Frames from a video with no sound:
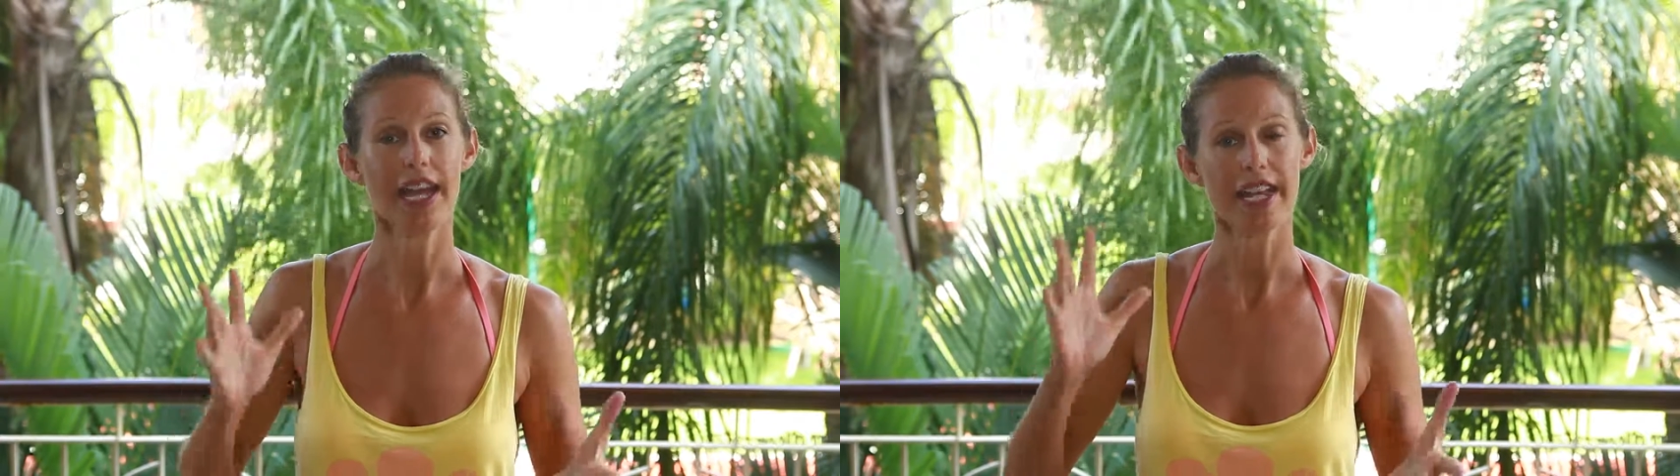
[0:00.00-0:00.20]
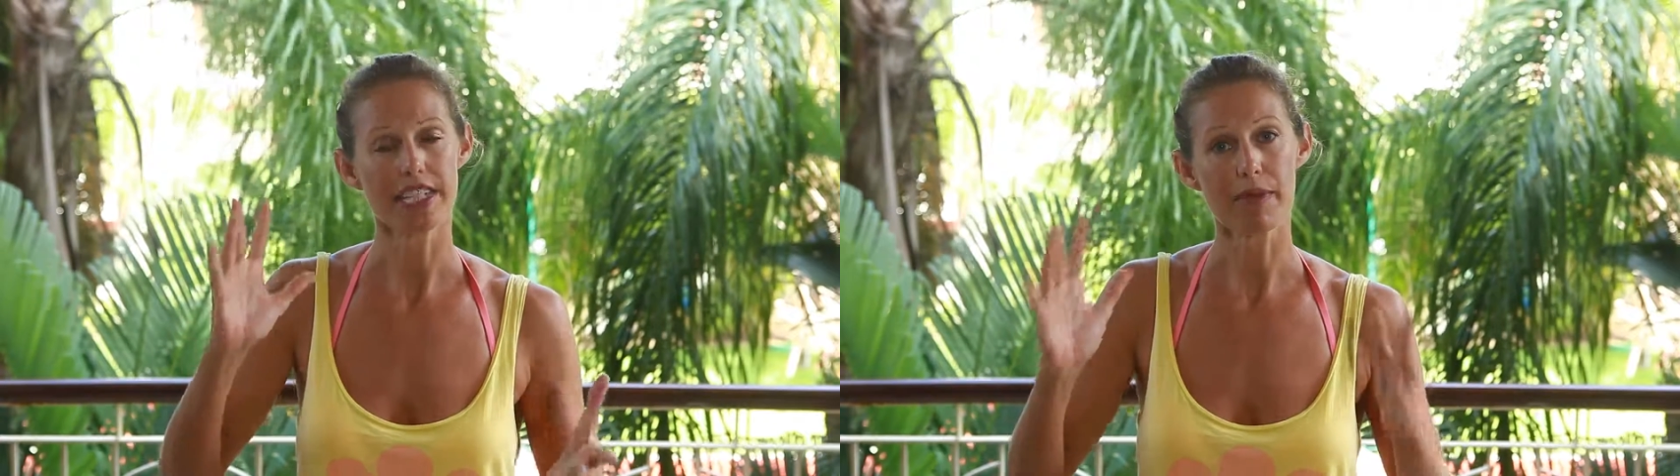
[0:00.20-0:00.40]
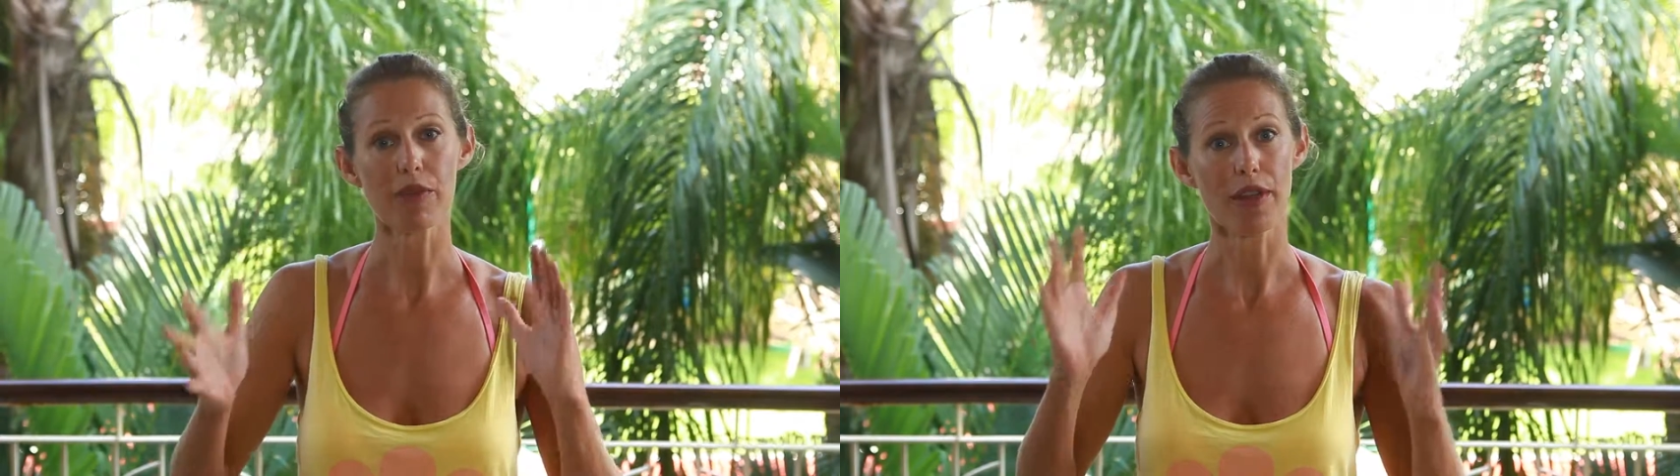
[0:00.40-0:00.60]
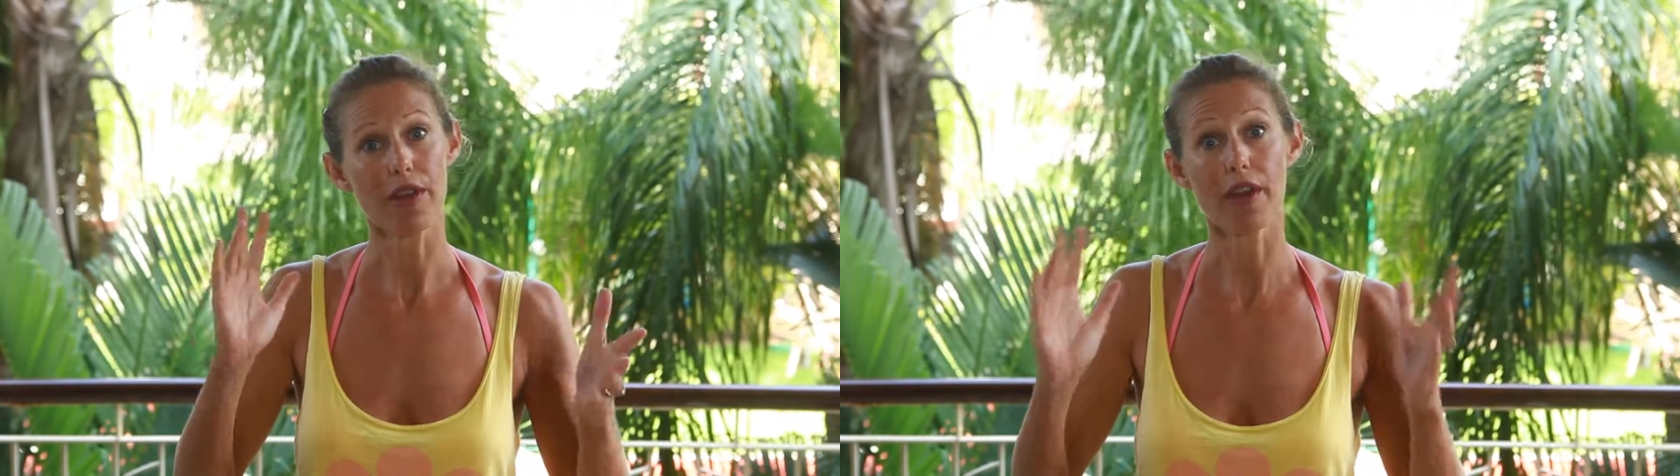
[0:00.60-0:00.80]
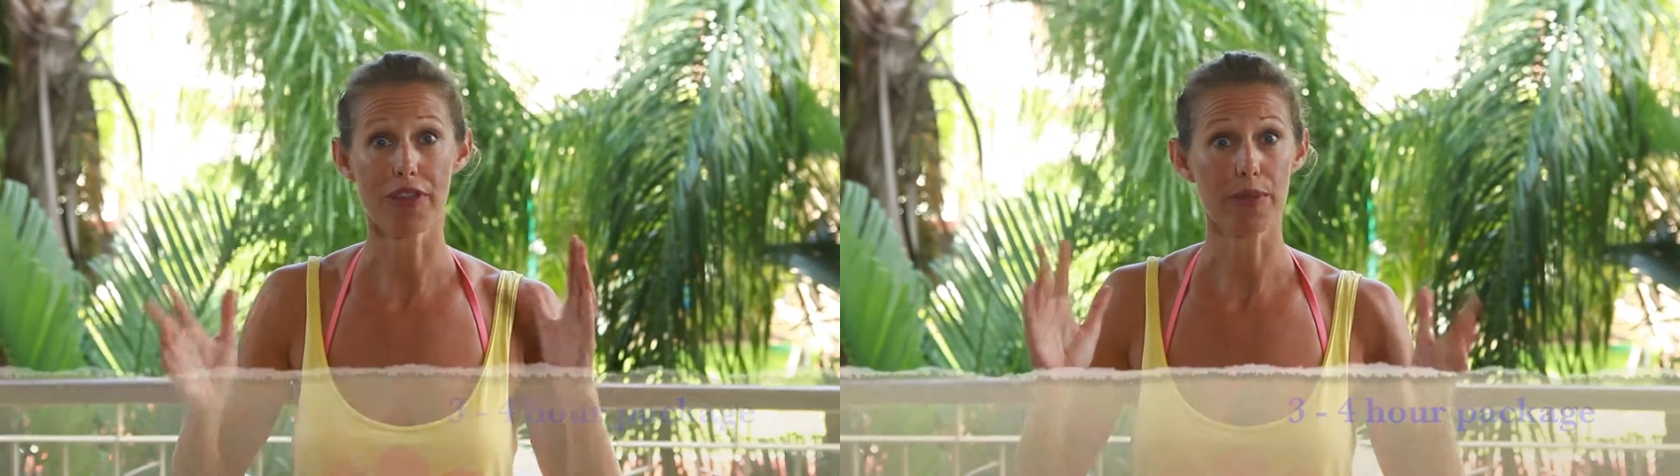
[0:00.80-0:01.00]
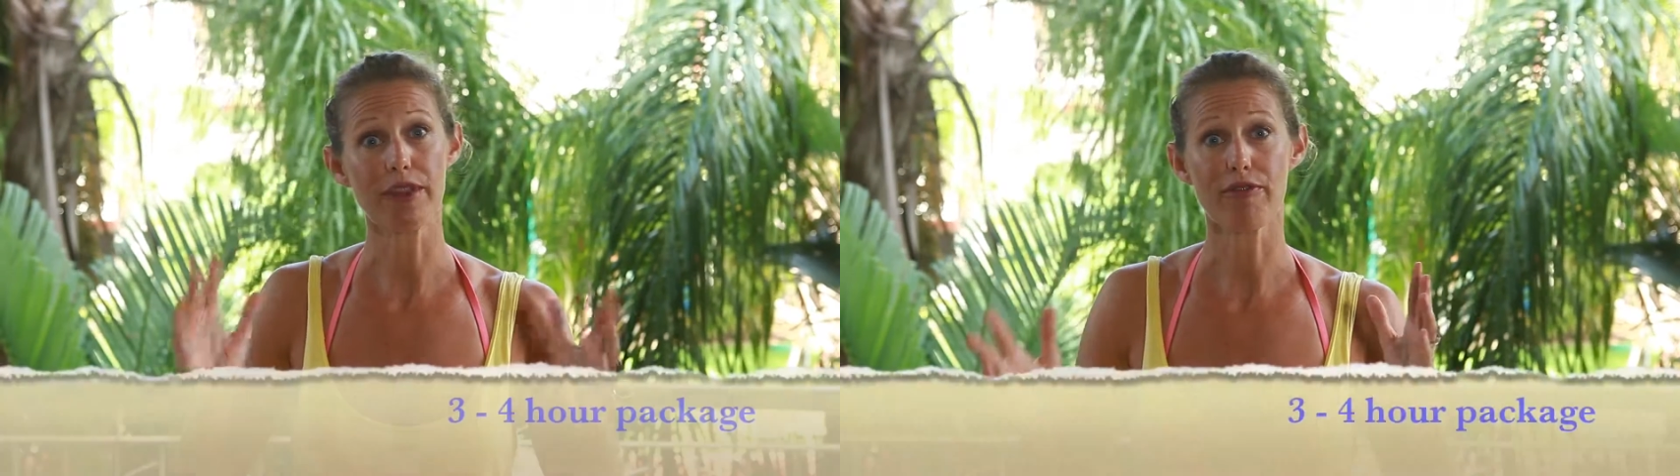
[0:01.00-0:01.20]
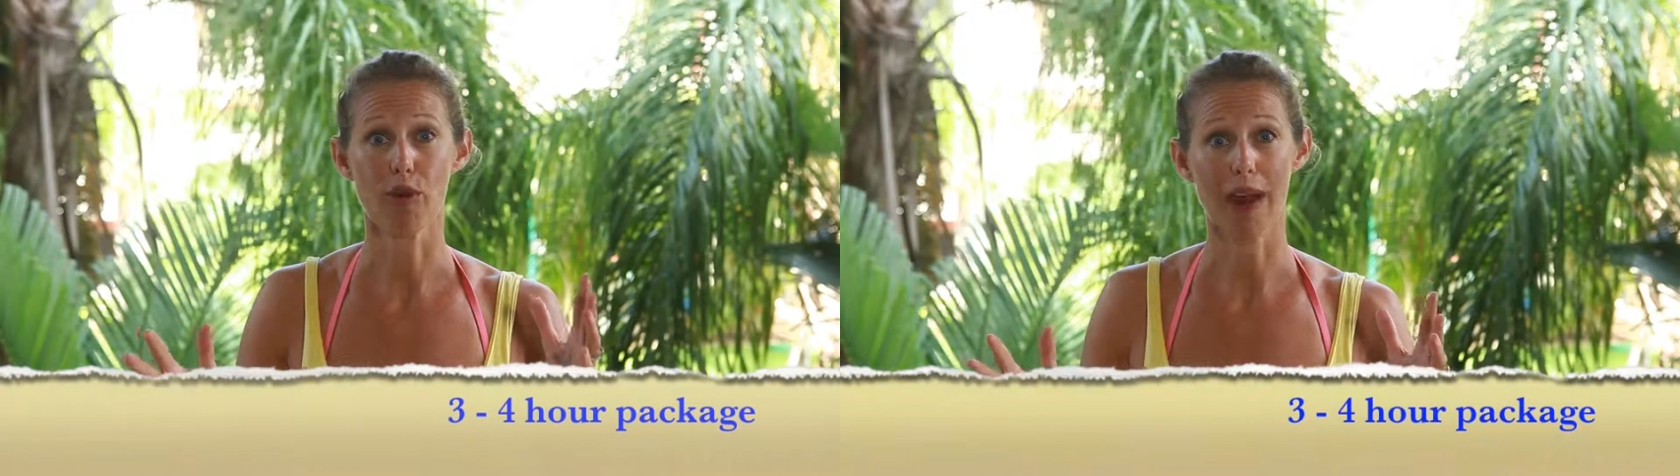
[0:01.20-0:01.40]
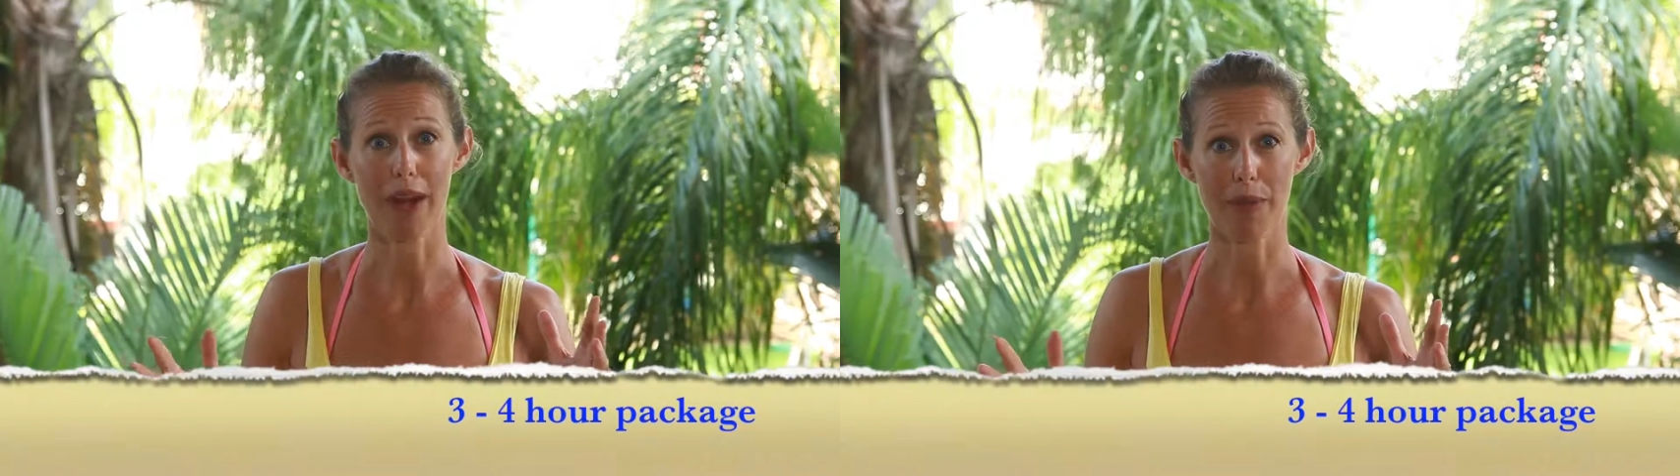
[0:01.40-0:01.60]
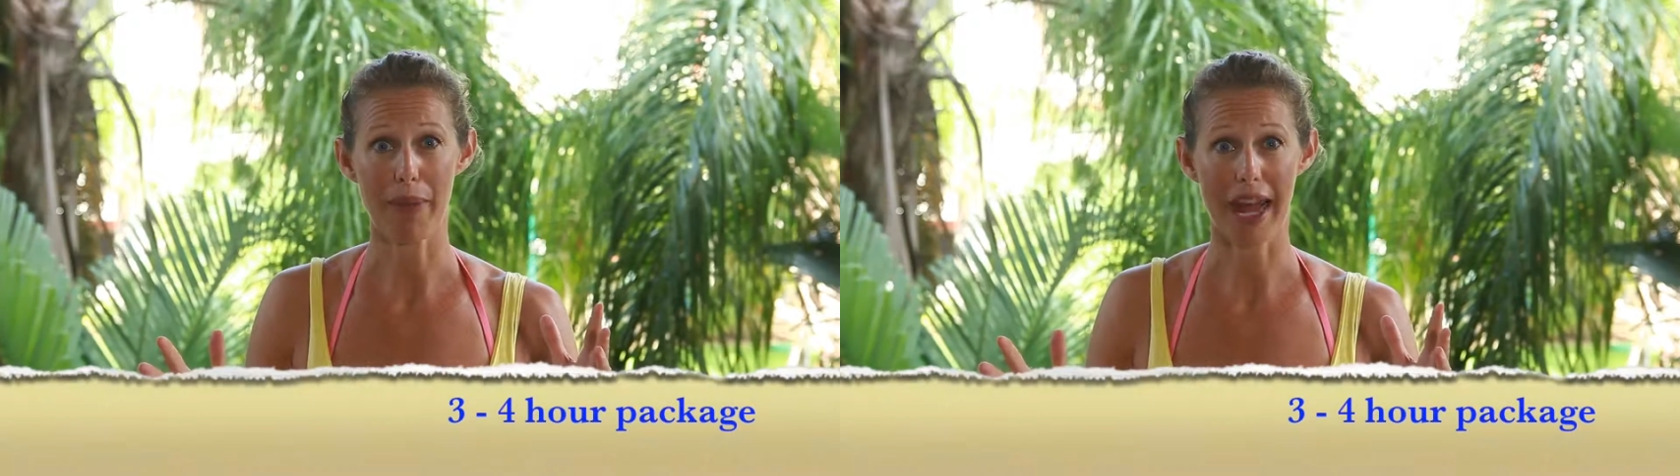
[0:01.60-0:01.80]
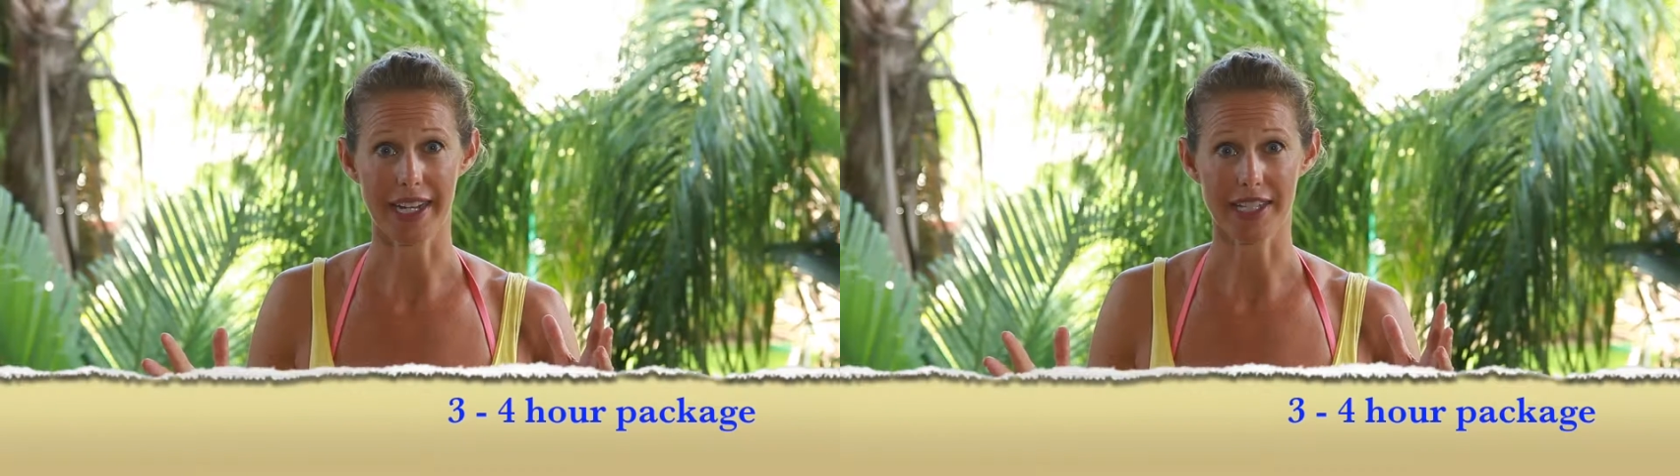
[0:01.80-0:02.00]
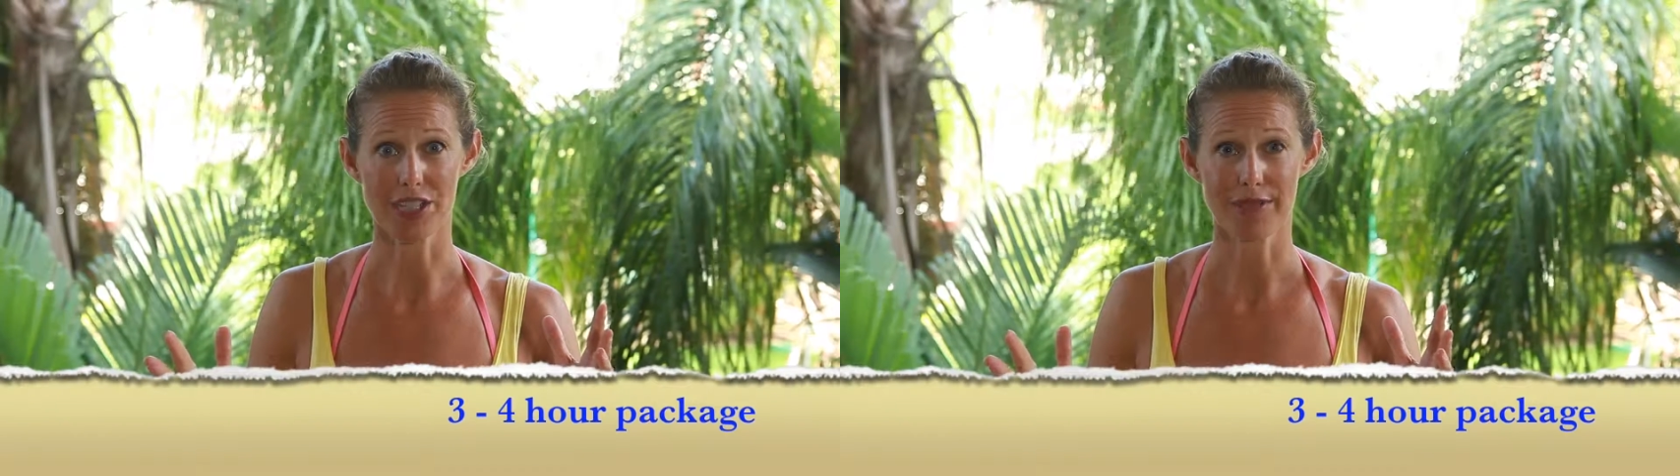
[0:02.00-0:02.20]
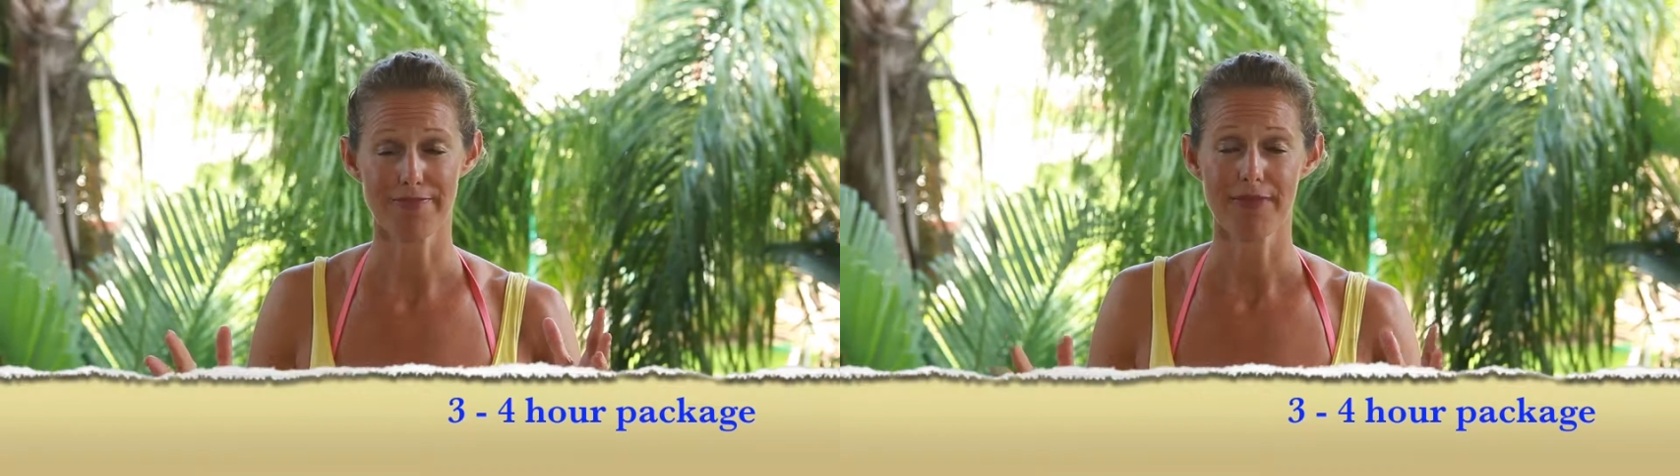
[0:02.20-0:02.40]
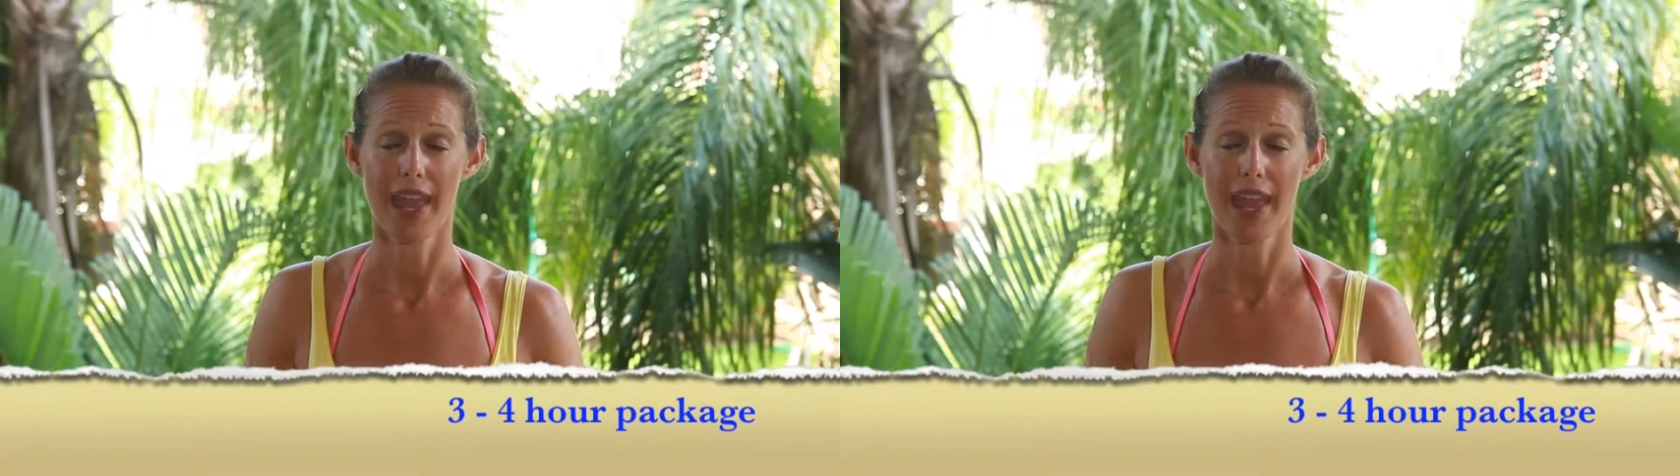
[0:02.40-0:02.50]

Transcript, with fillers: is about a three to four hour package.